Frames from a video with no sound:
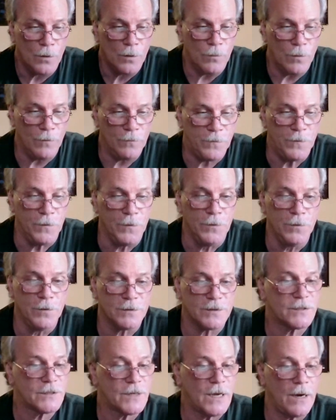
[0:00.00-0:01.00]
When food
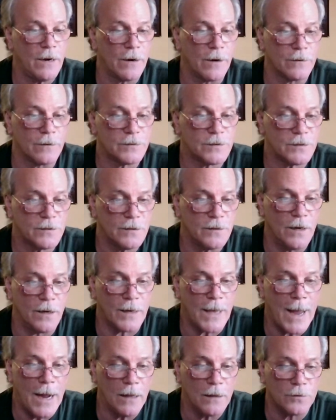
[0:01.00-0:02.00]
is scarce, a
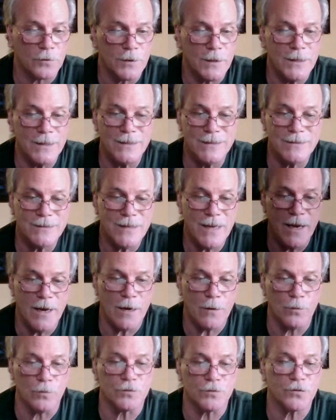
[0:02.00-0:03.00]
calorie
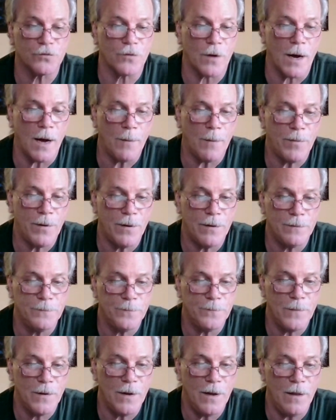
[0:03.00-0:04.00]
intake will drop,
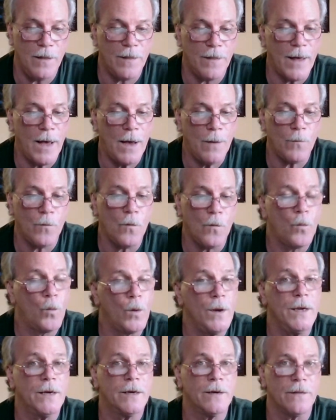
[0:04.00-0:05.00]
and that will
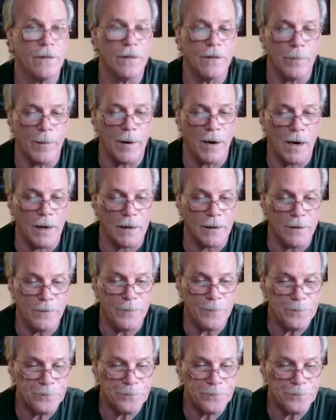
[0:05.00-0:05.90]
weaken the body.